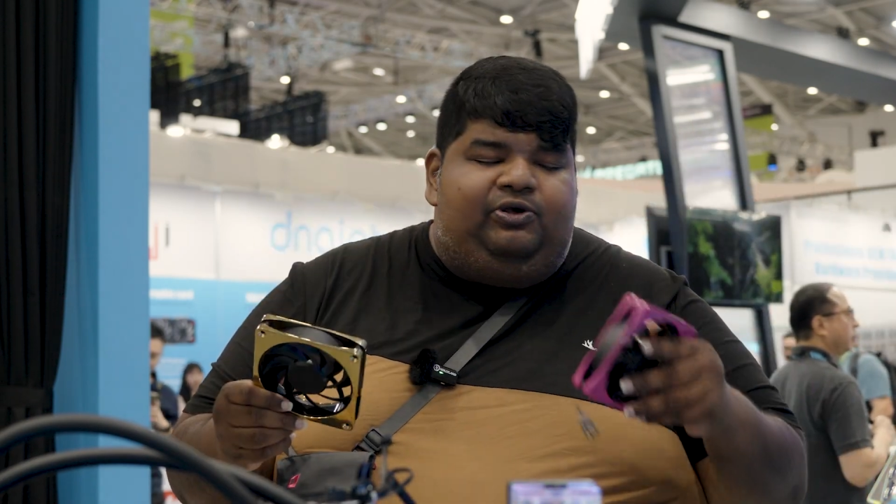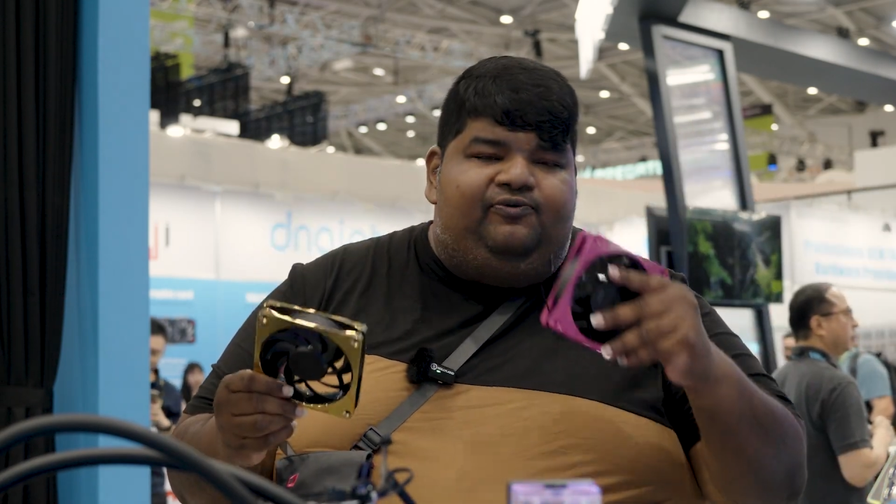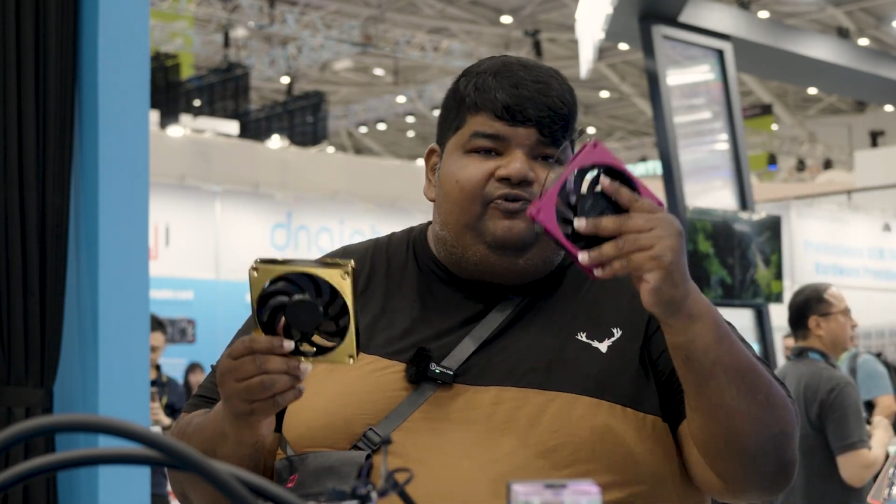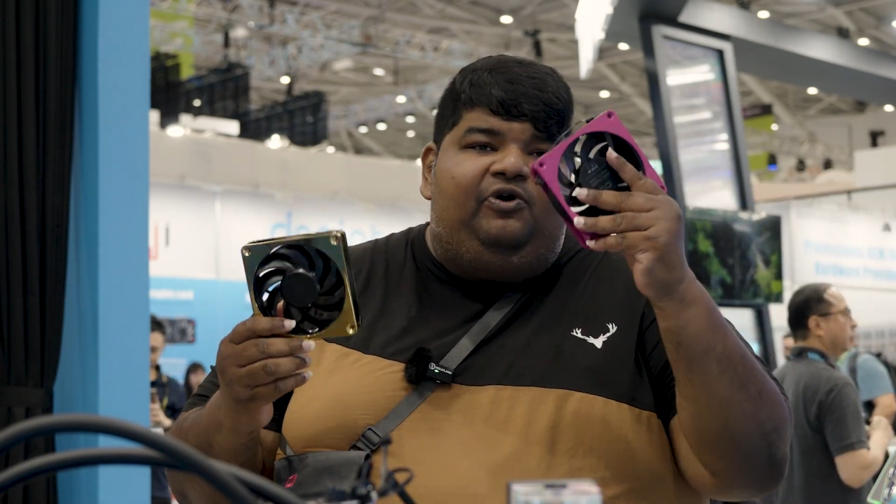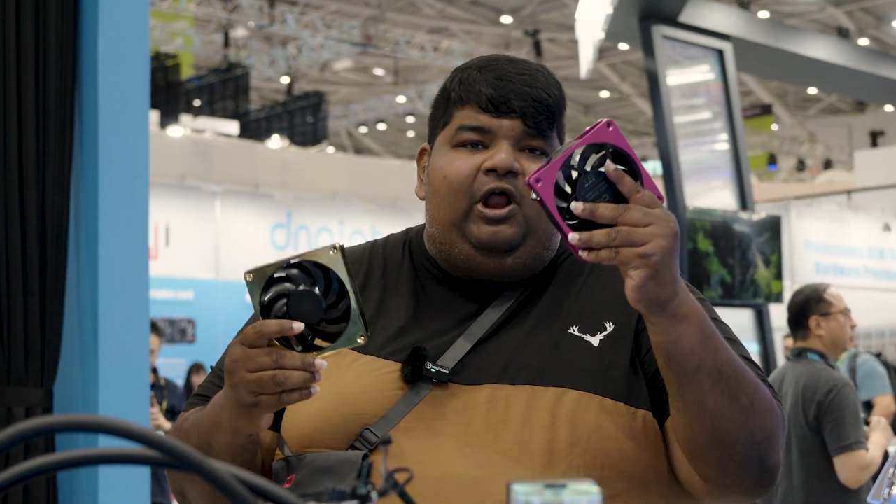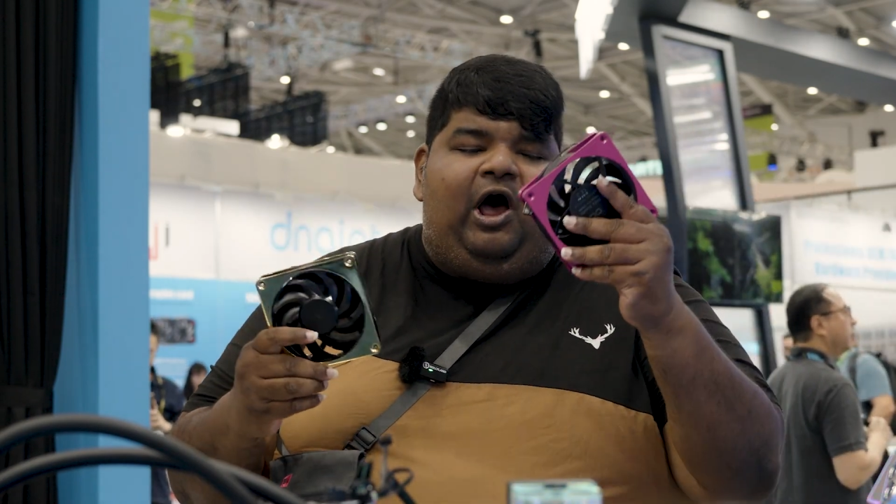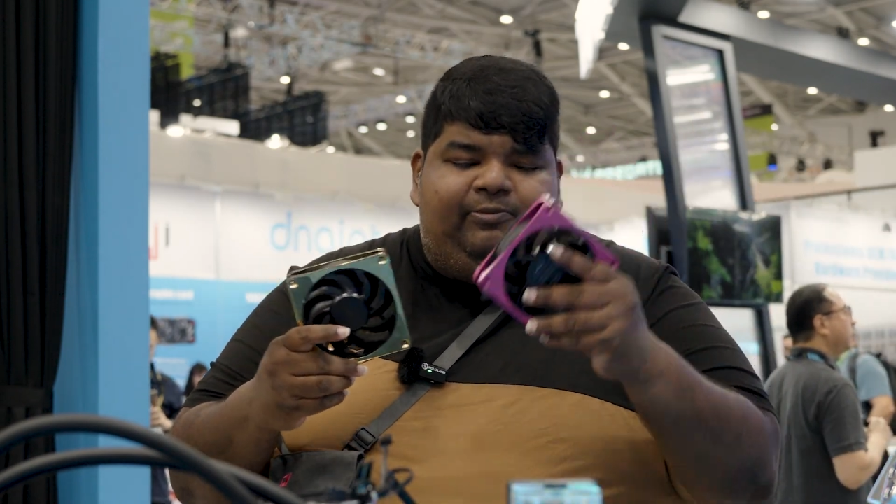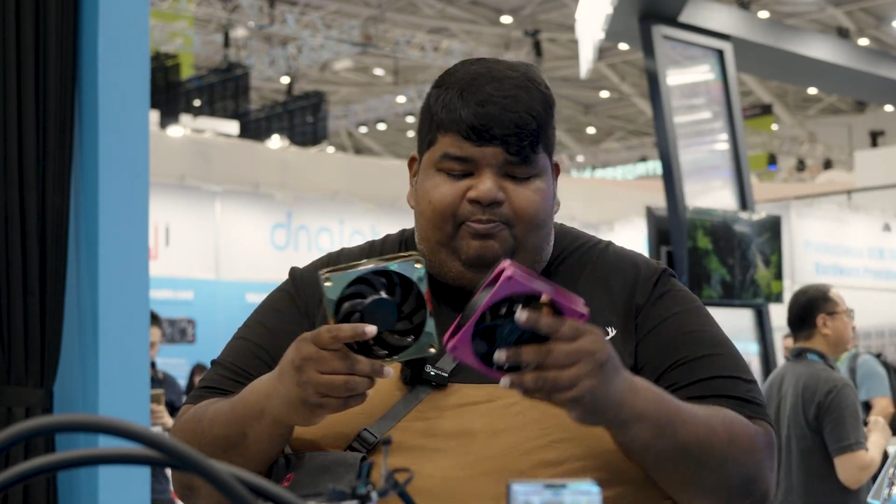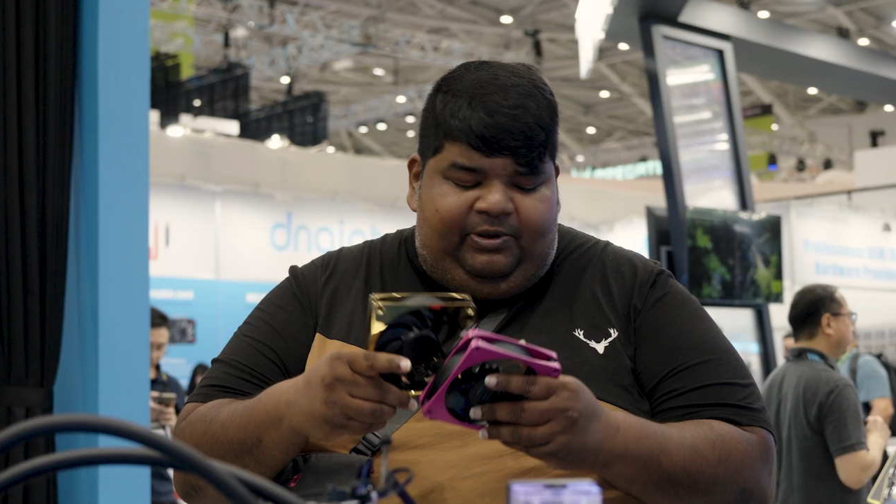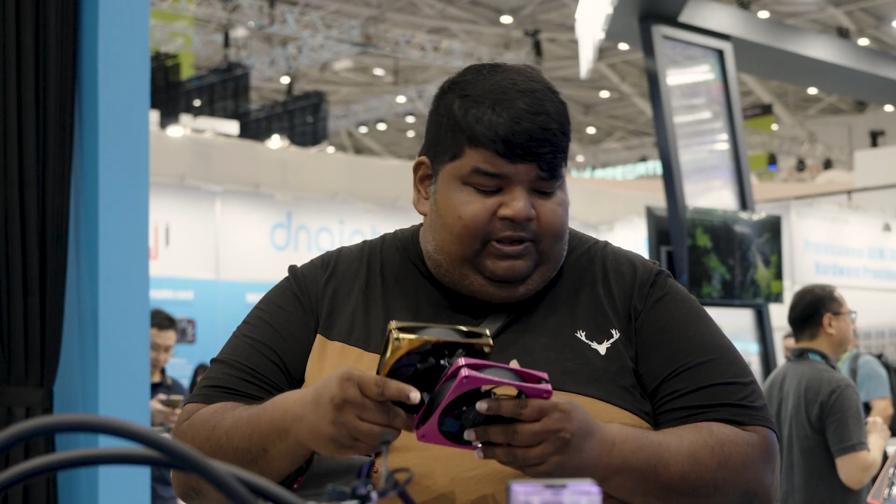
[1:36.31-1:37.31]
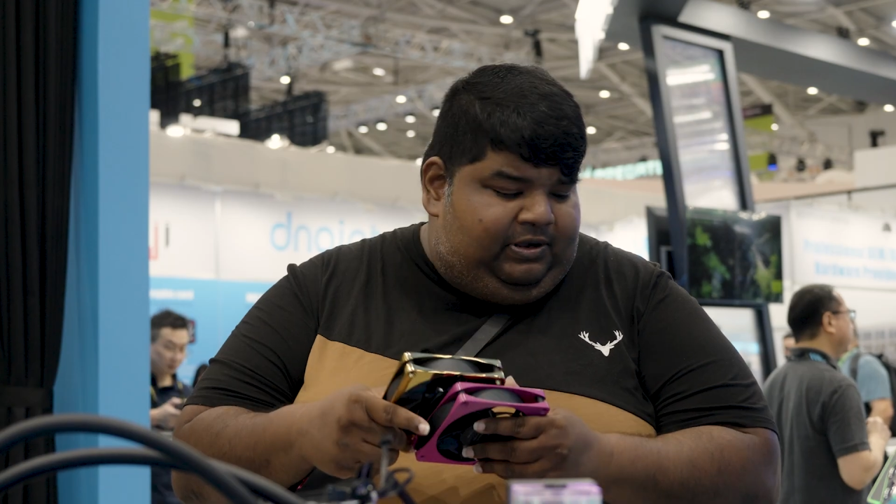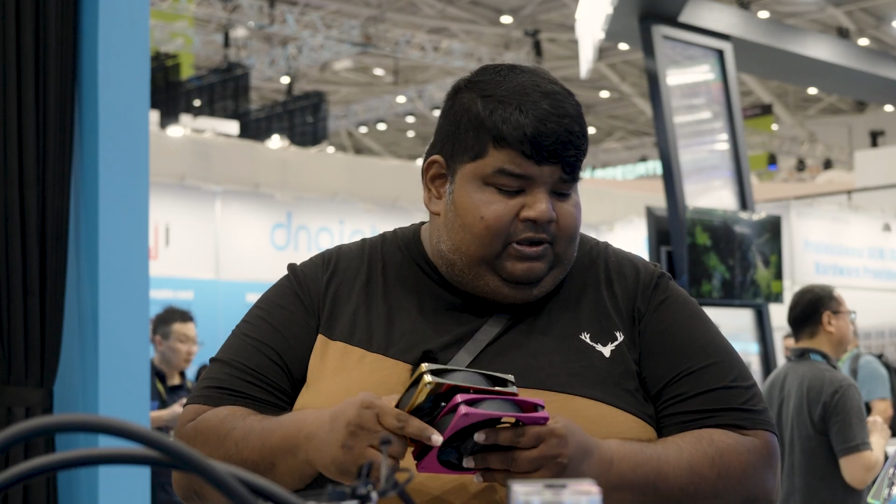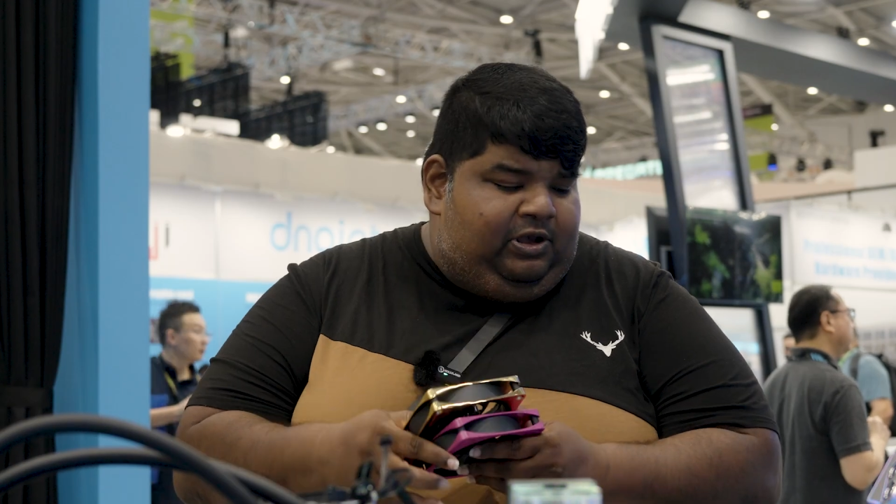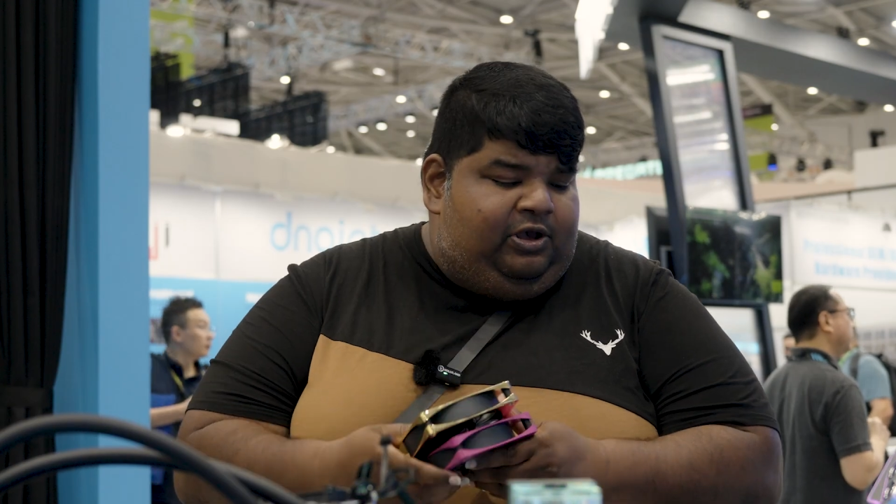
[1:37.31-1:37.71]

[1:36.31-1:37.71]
you've got hot pink,